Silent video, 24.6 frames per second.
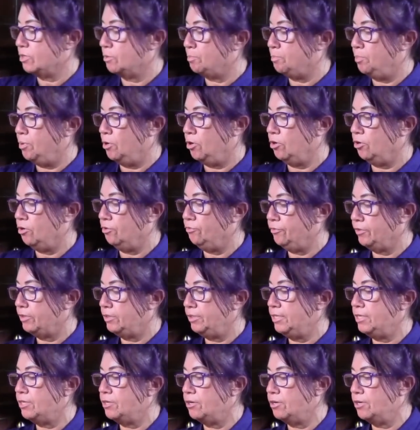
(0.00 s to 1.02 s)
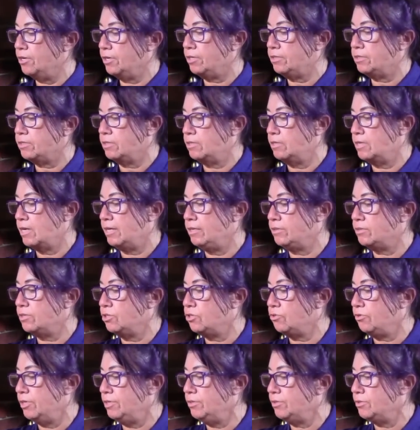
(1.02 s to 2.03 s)
are perfectly cooked, nice and
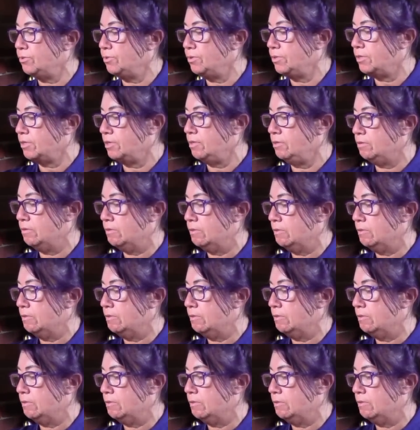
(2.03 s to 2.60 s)
translucent.